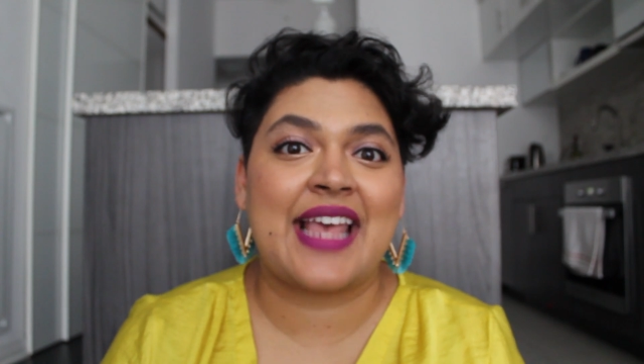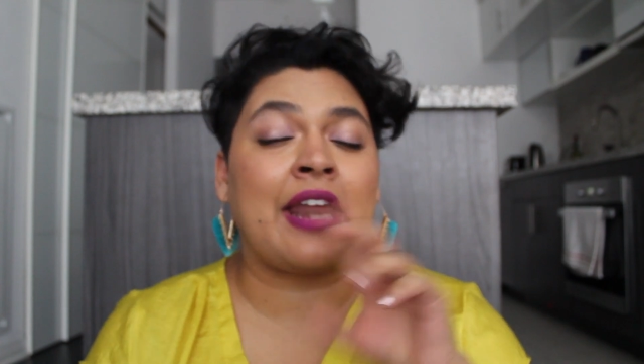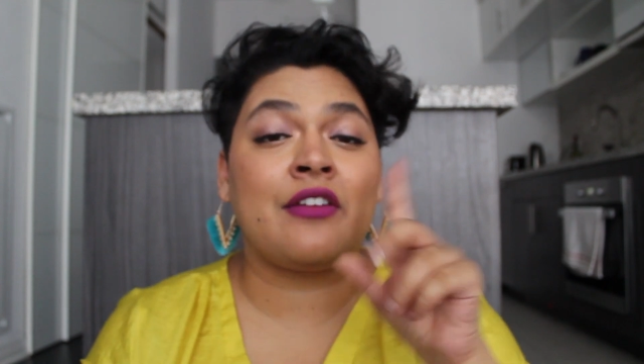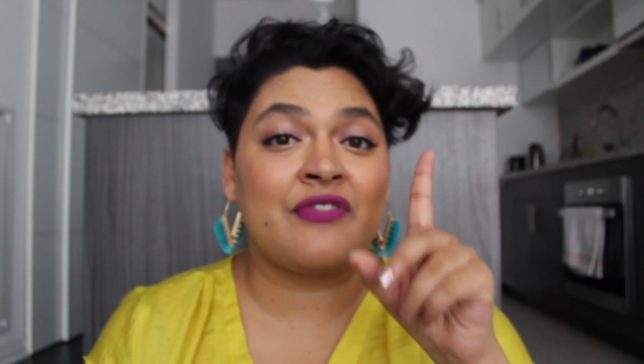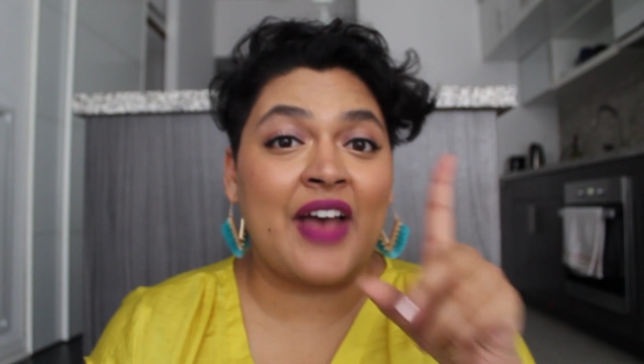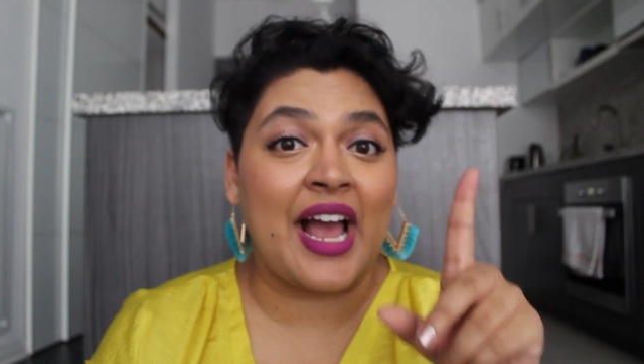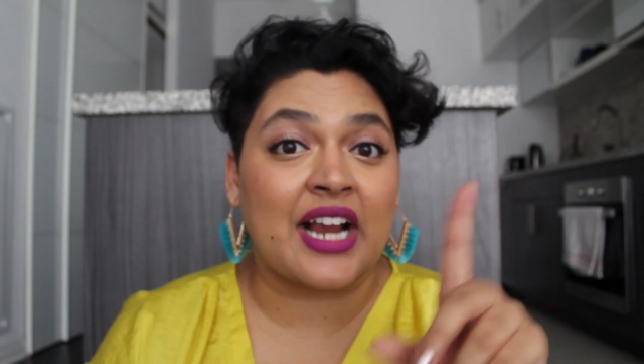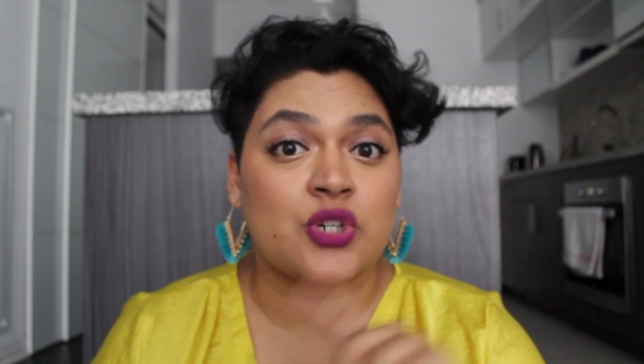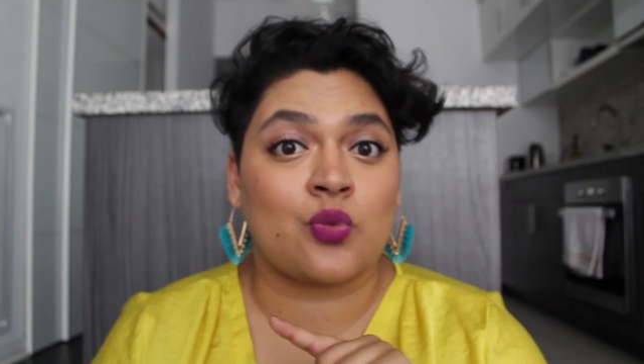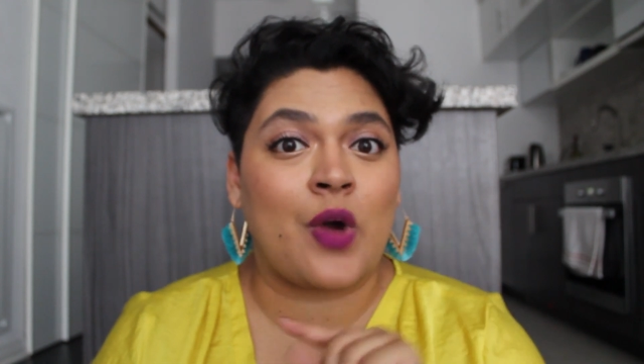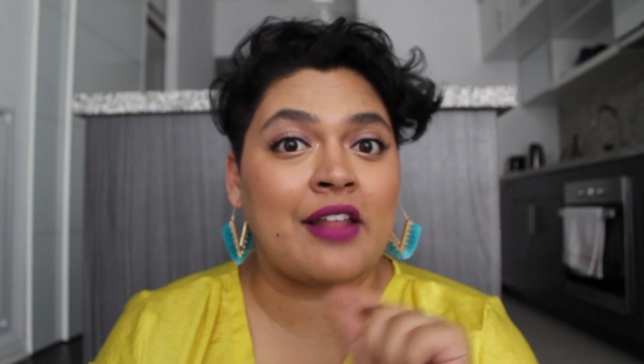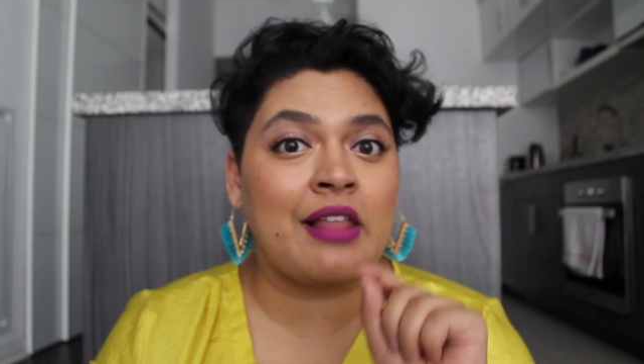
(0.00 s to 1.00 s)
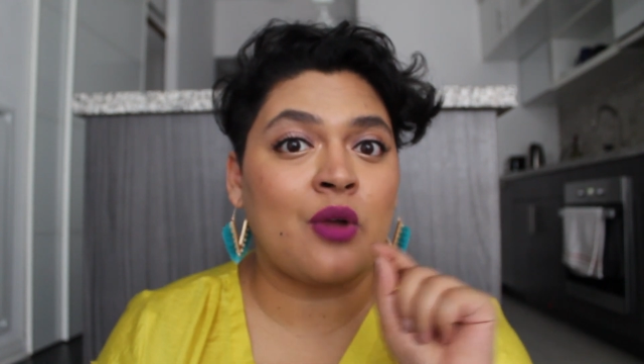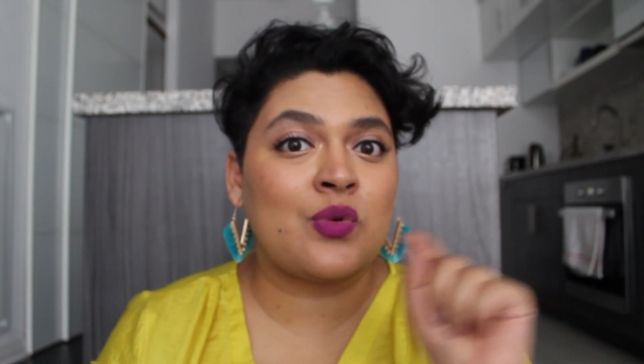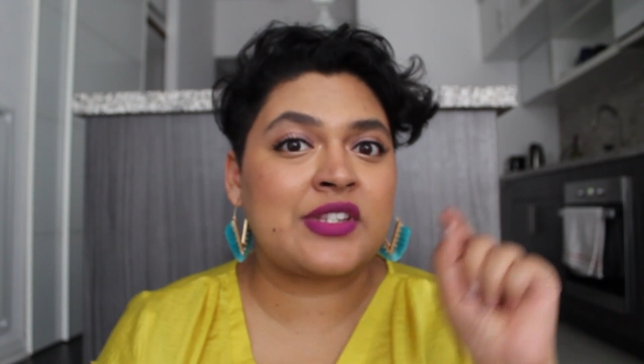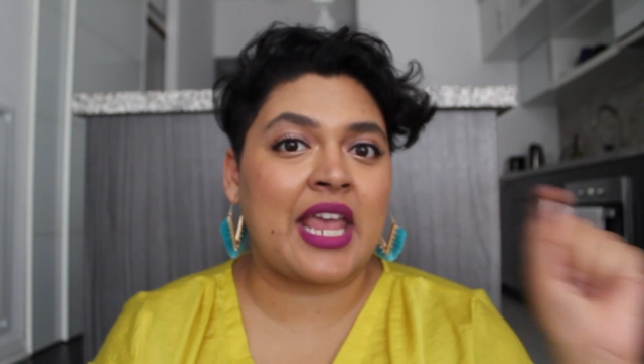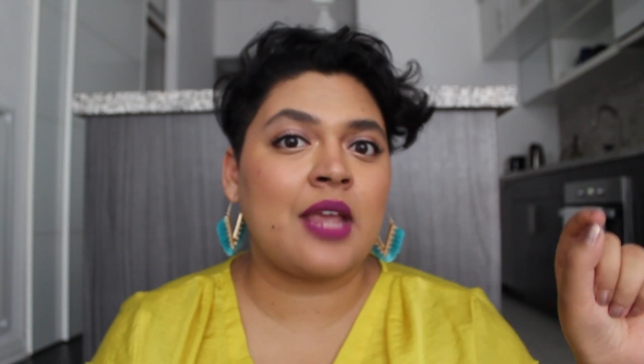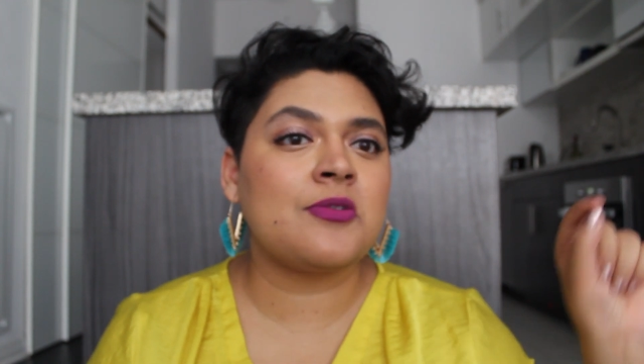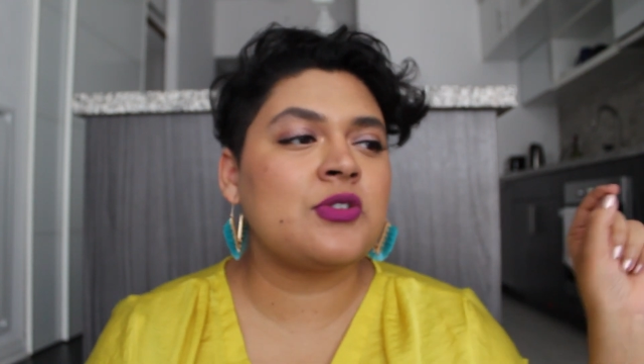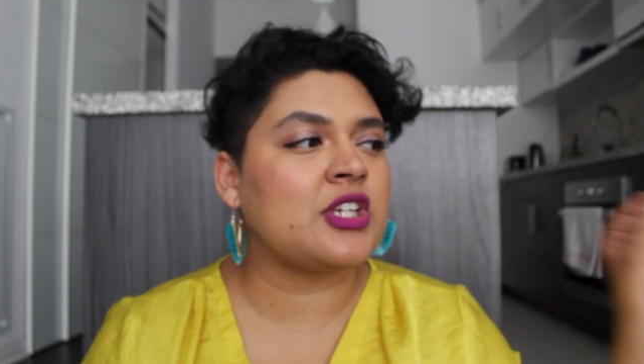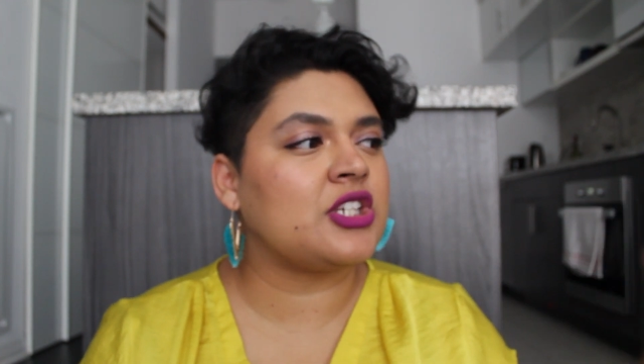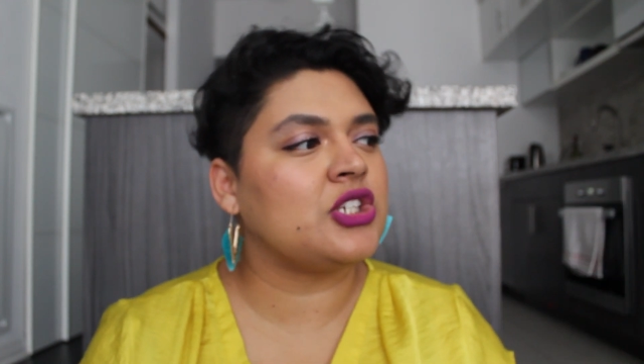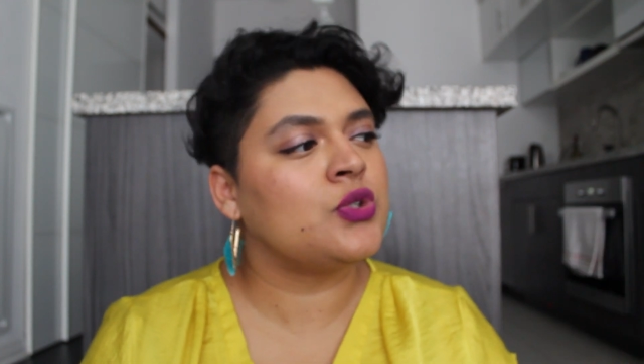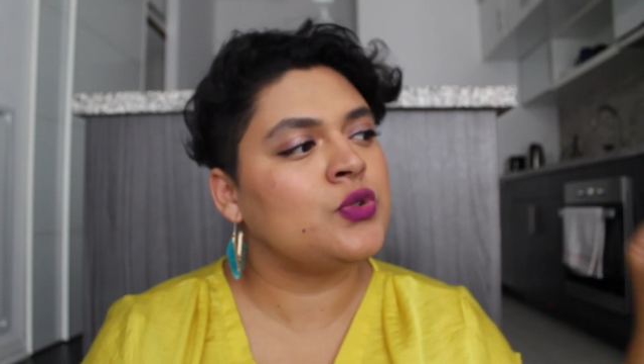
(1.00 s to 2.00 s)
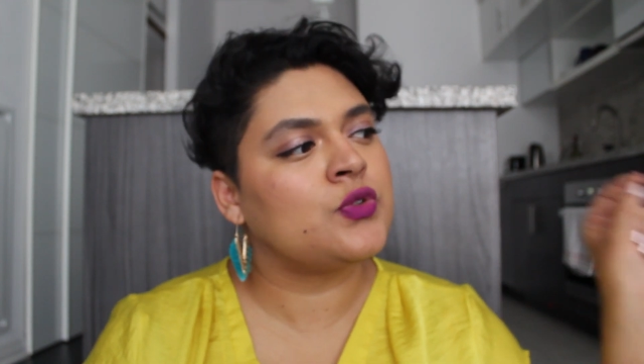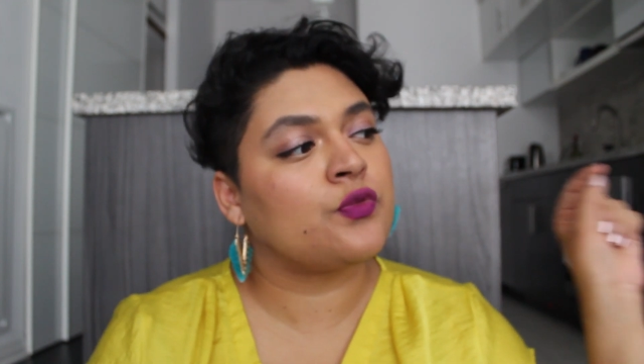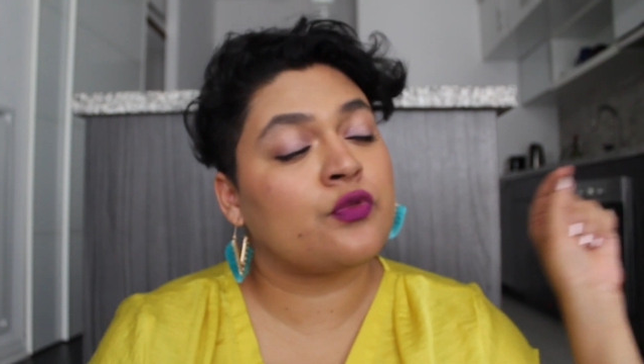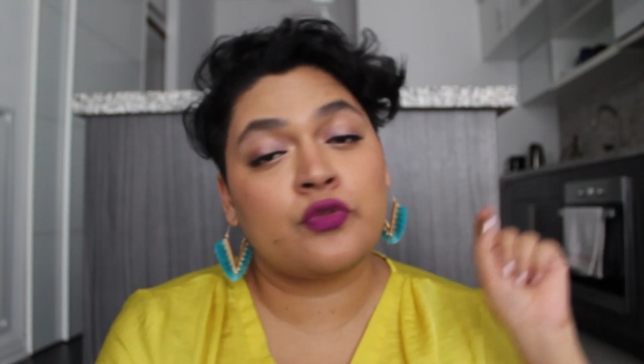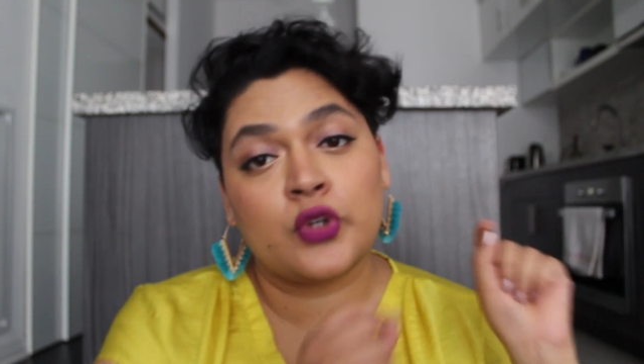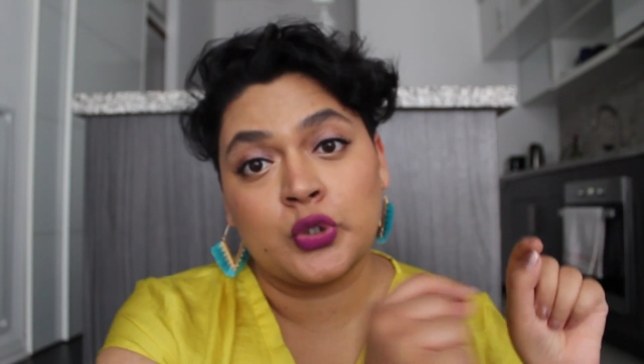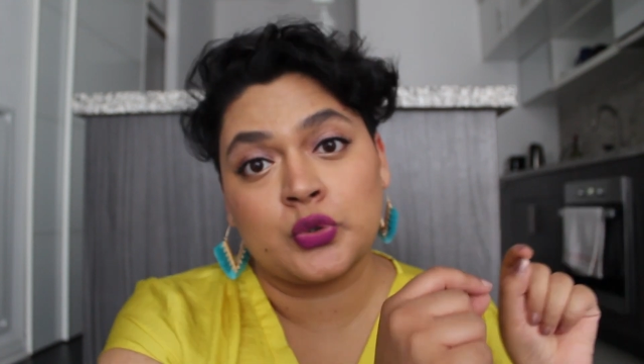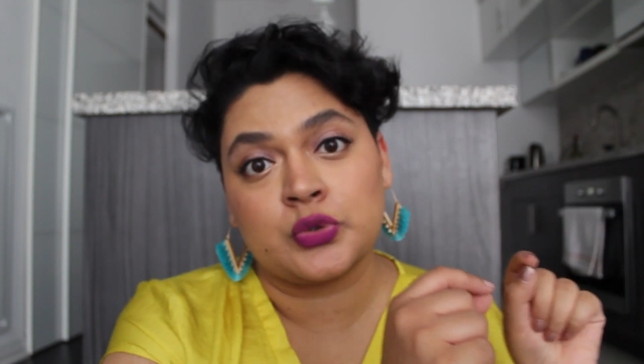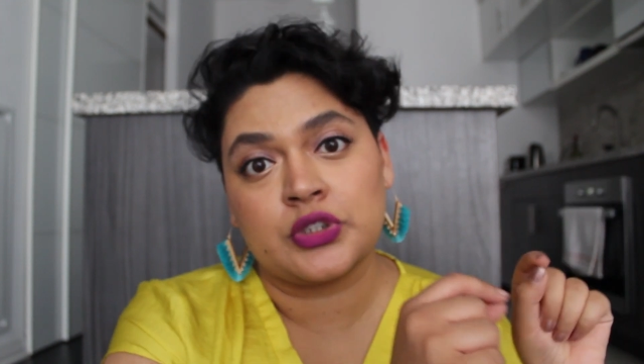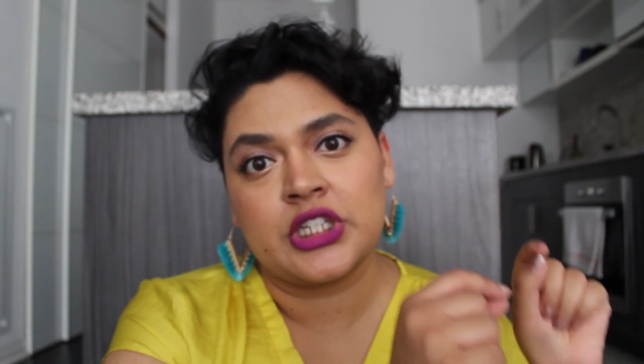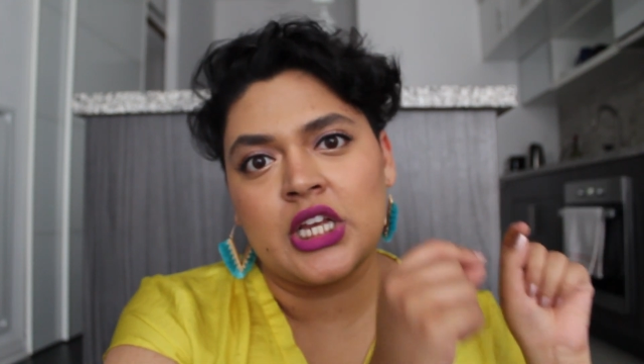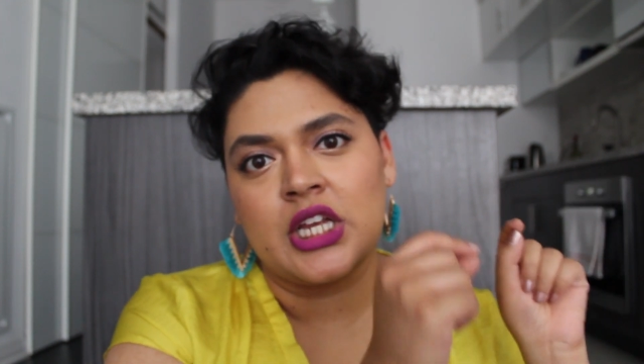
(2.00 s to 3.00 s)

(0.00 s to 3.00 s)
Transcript: And in fact, while I was able to use food